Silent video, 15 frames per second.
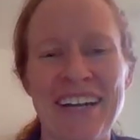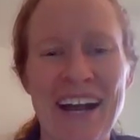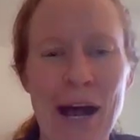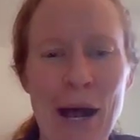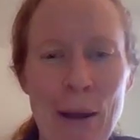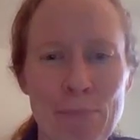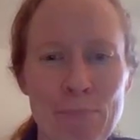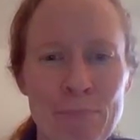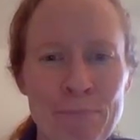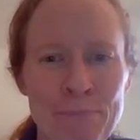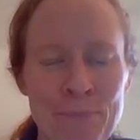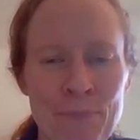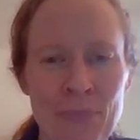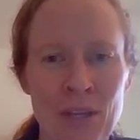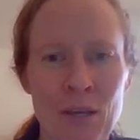
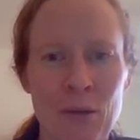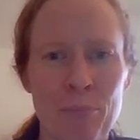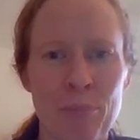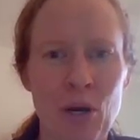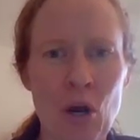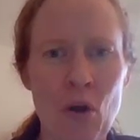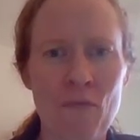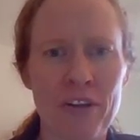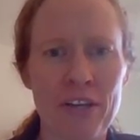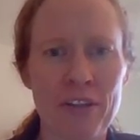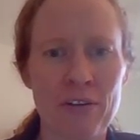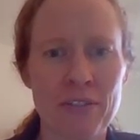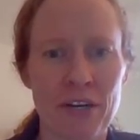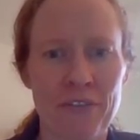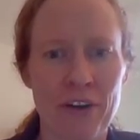But hopefully
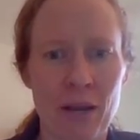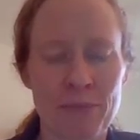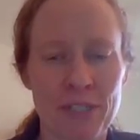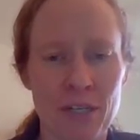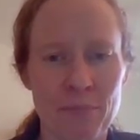those are wrapped